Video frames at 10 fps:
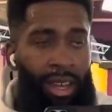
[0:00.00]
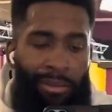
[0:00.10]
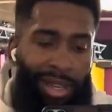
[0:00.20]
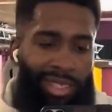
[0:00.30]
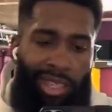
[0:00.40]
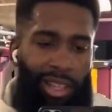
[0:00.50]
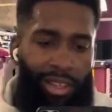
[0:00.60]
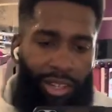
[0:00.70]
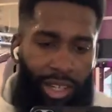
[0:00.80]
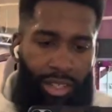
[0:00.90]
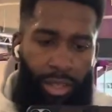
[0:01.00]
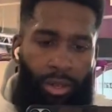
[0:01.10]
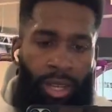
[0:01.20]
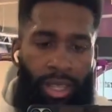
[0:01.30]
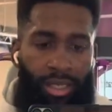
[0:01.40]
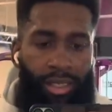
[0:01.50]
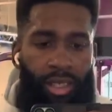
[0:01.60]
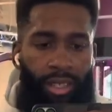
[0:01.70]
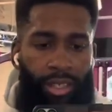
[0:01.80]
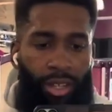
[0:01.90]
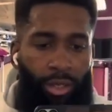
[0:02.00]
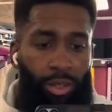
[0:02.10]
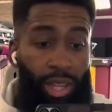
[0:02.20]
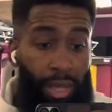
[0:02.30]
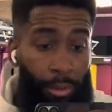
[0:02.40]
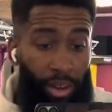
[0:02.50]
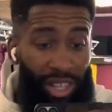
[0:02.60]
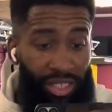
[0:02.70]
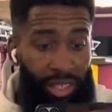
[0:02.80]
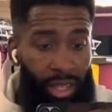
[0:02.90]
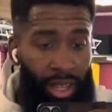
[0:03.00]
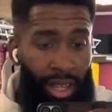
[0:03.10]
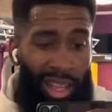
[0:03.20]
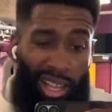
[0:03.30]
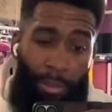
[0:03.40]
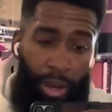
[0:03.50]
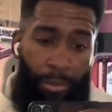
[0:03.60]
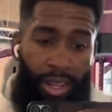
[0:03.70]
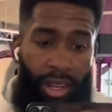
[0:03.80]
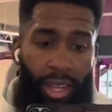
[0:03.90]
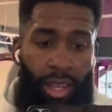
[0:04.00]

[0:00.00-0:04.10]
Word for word: basically all you're gonna do is, you know, do like a progression, like a pyramid.